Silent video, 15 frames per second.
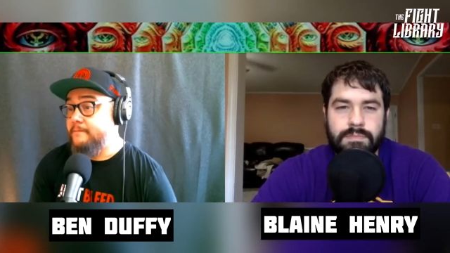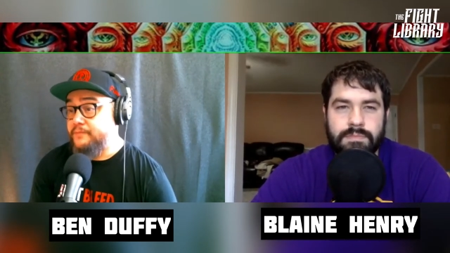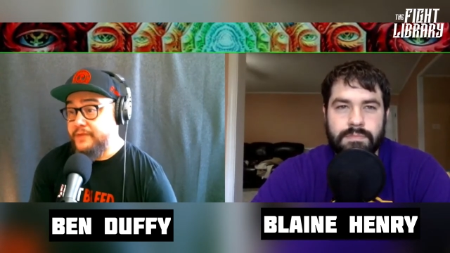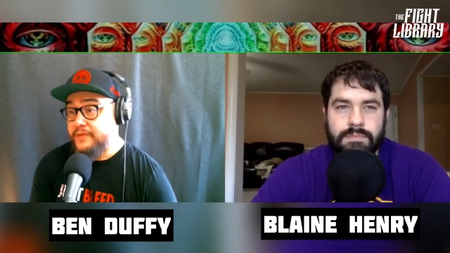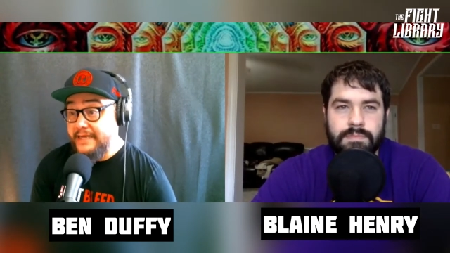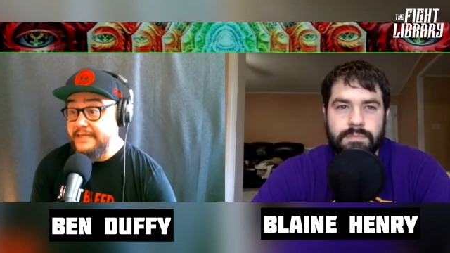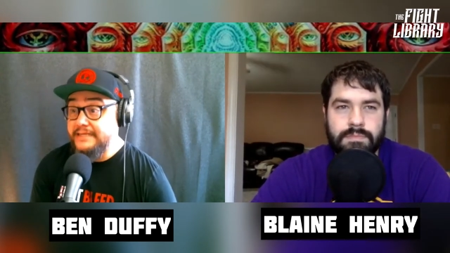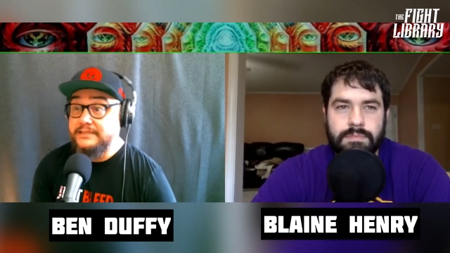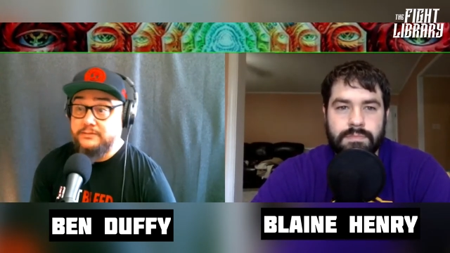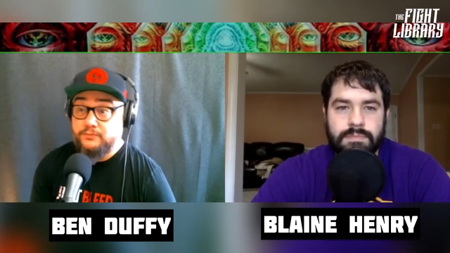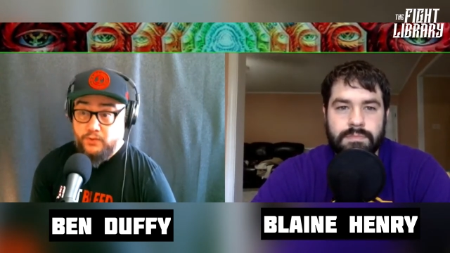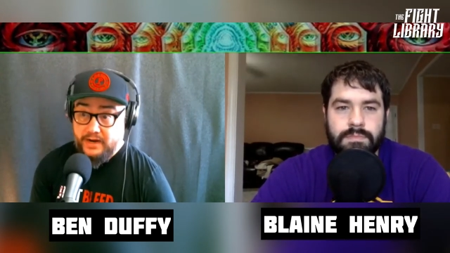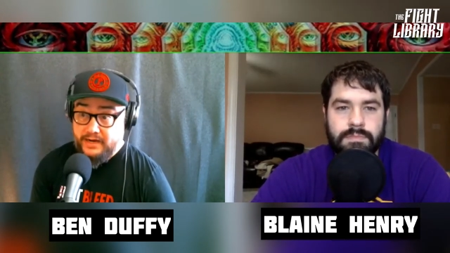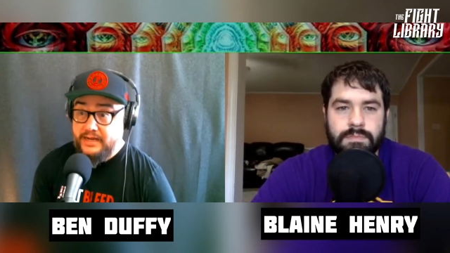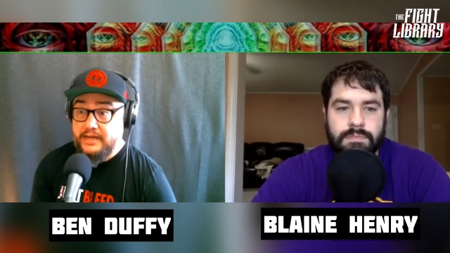Speaker 1: He's
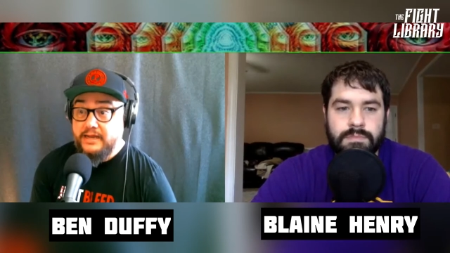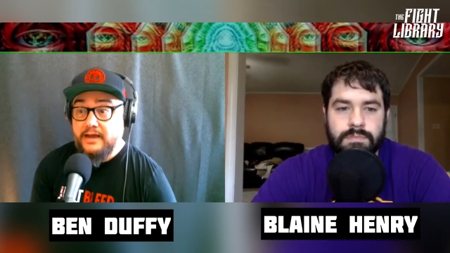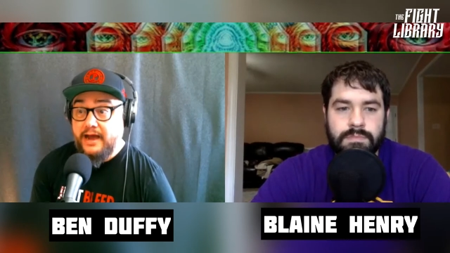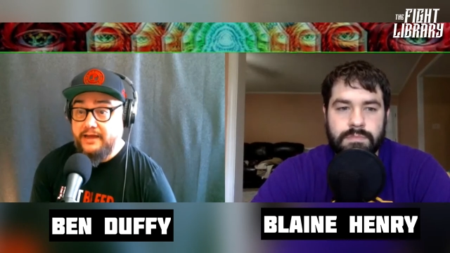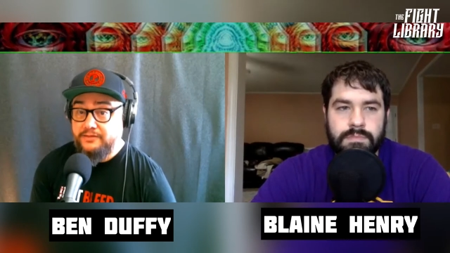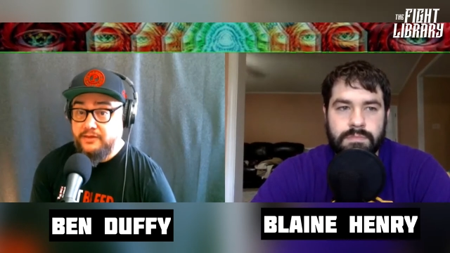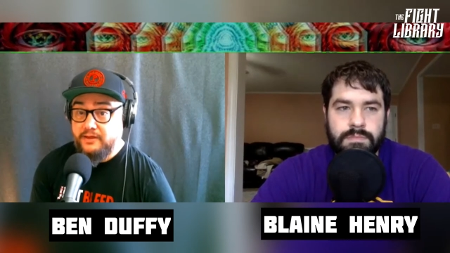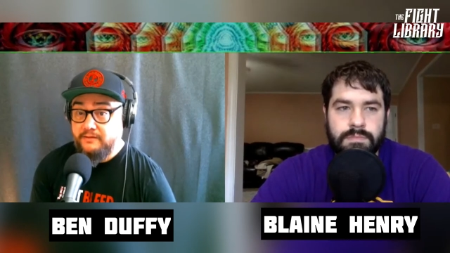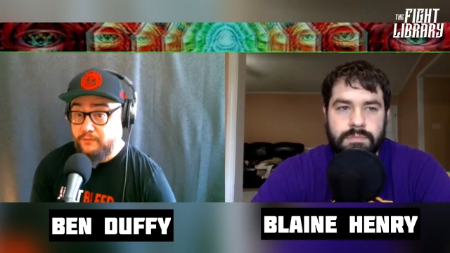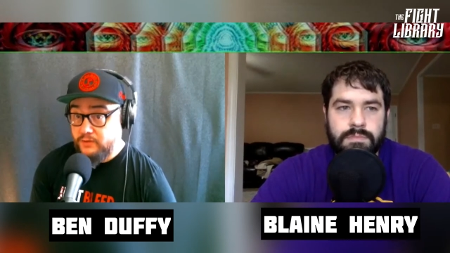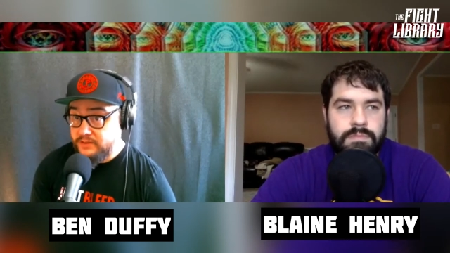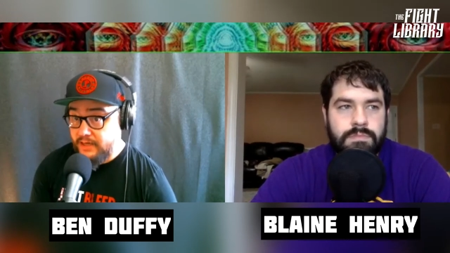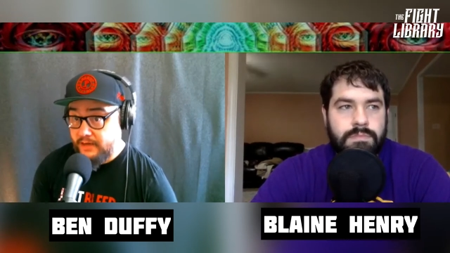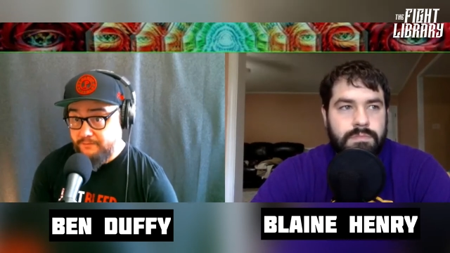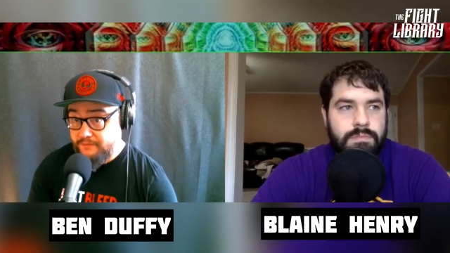ready, I think, for a
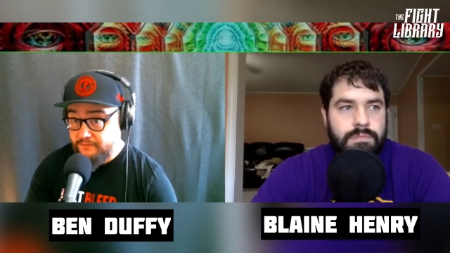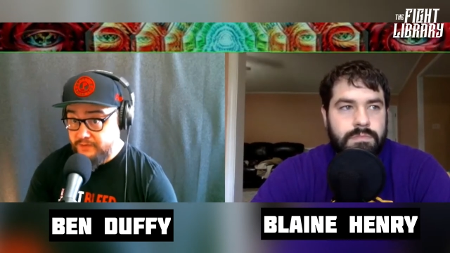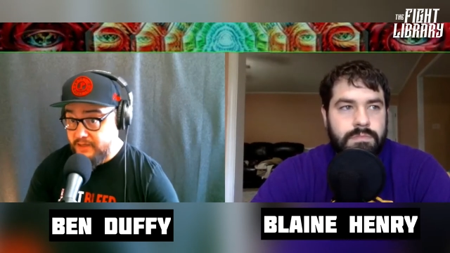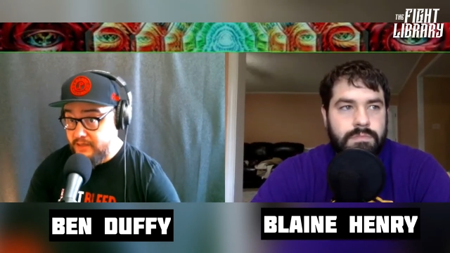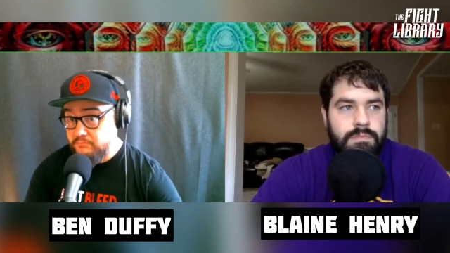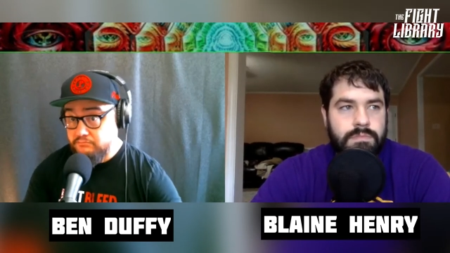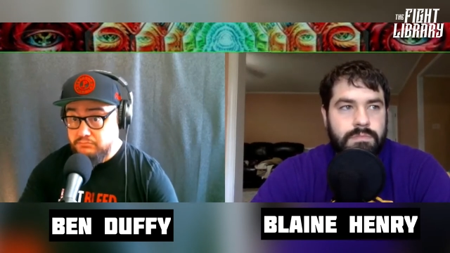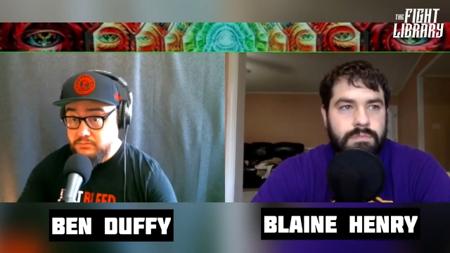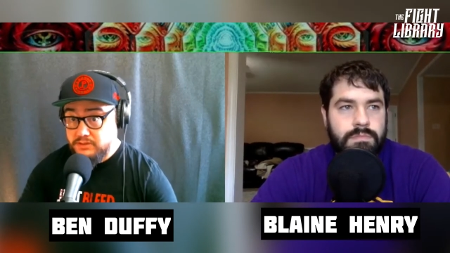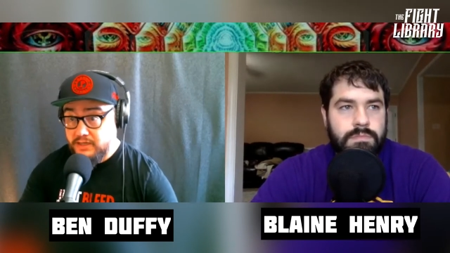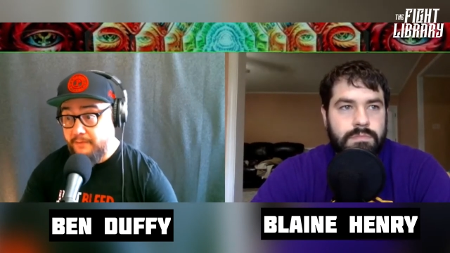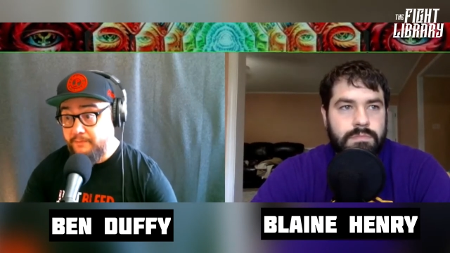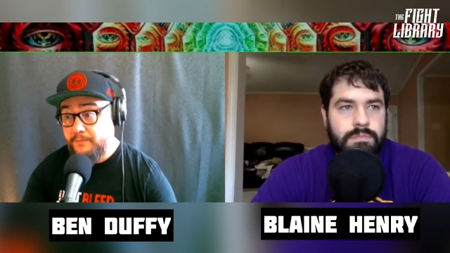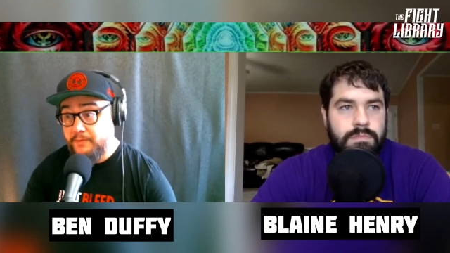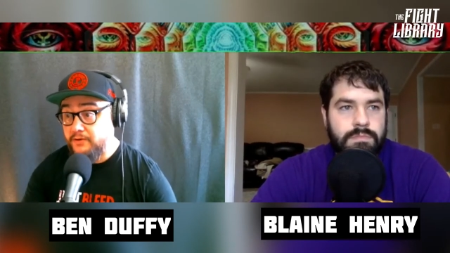top 15 type
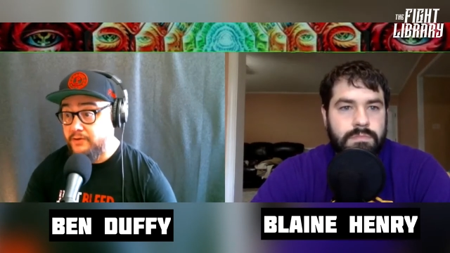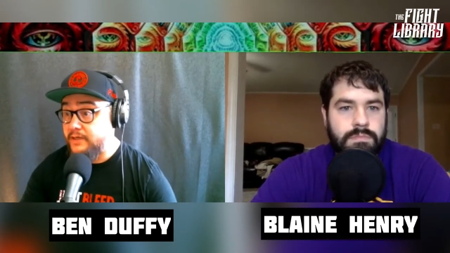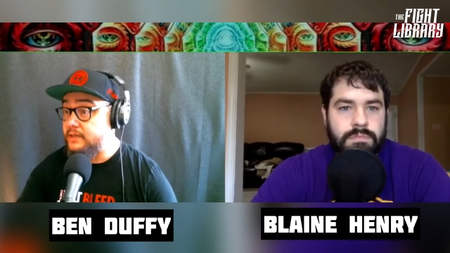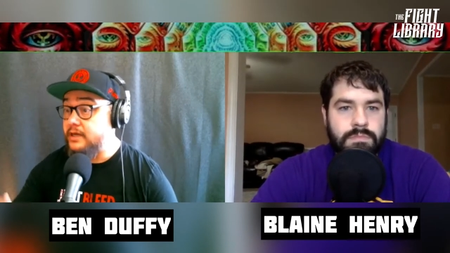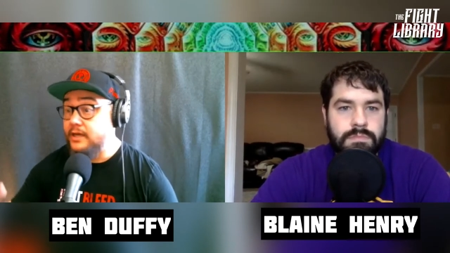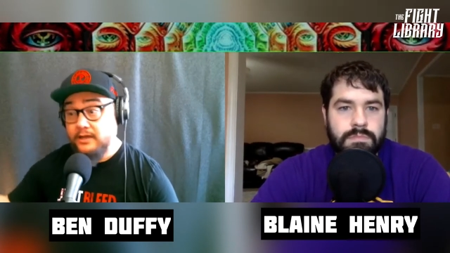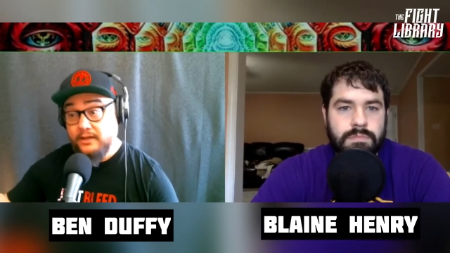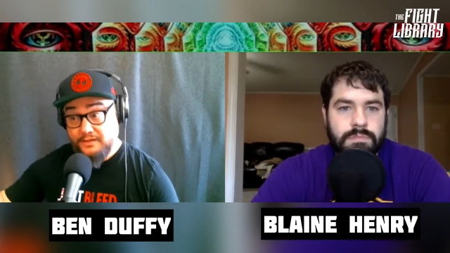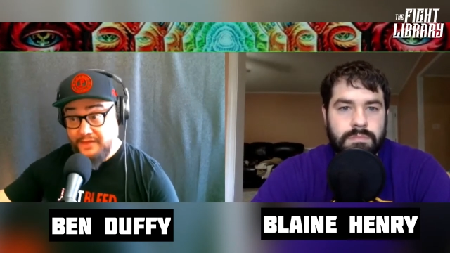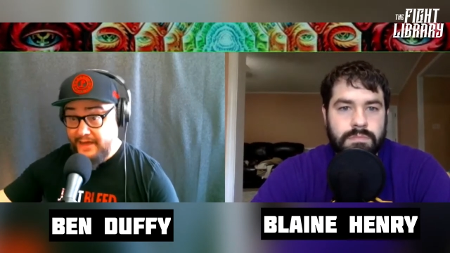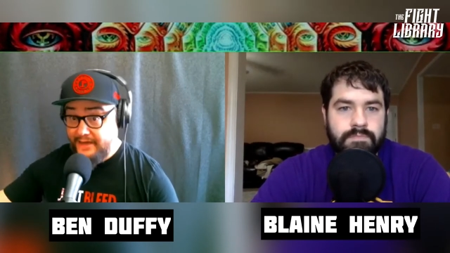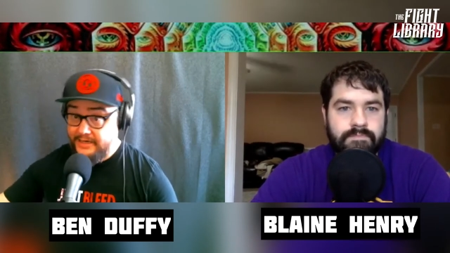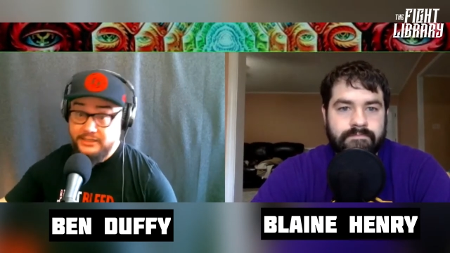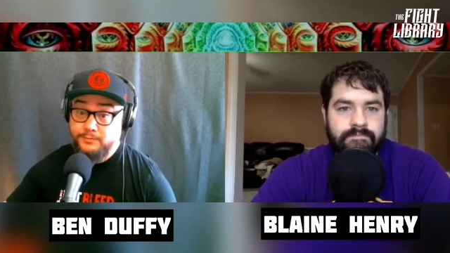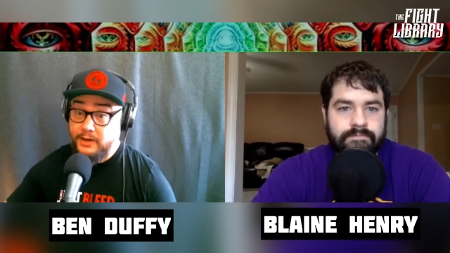opponent. That
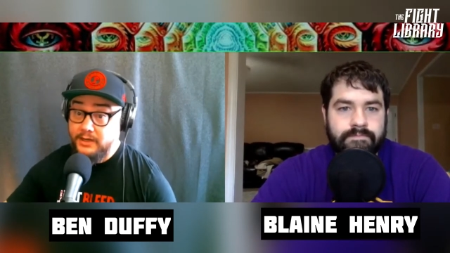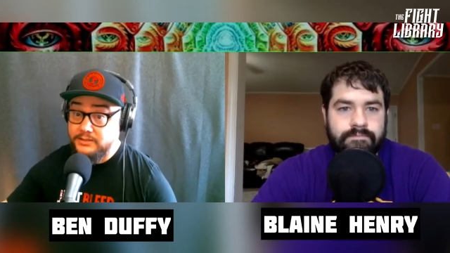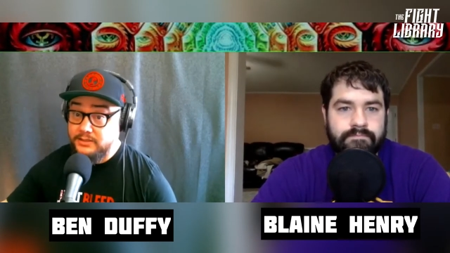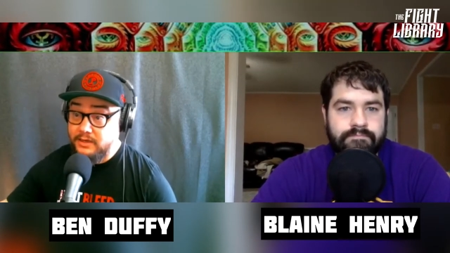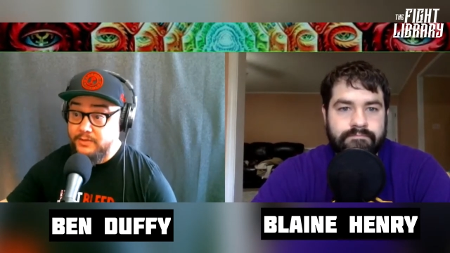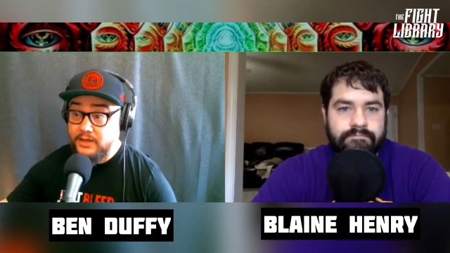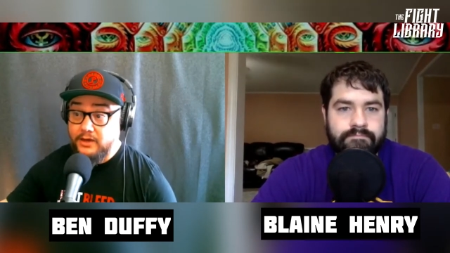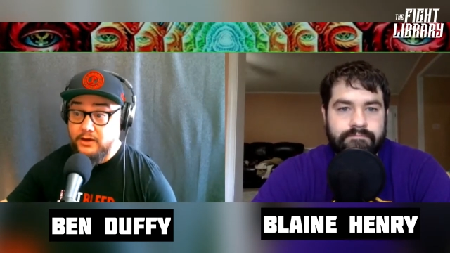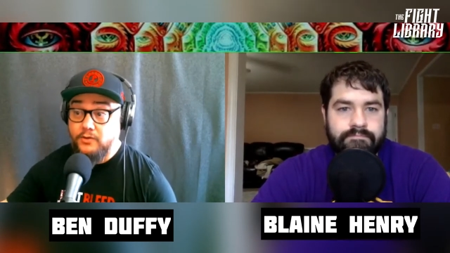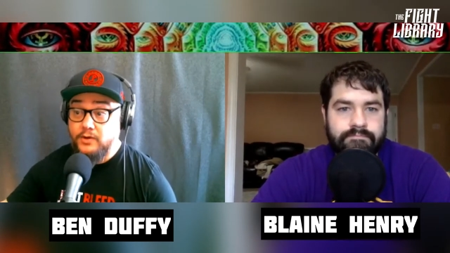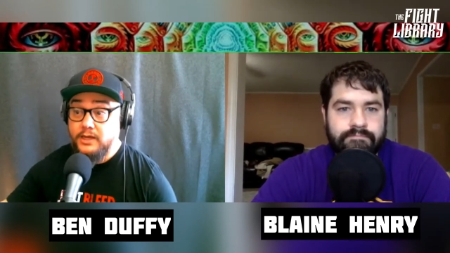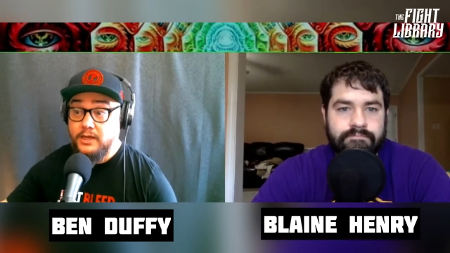is Ponzinibbio.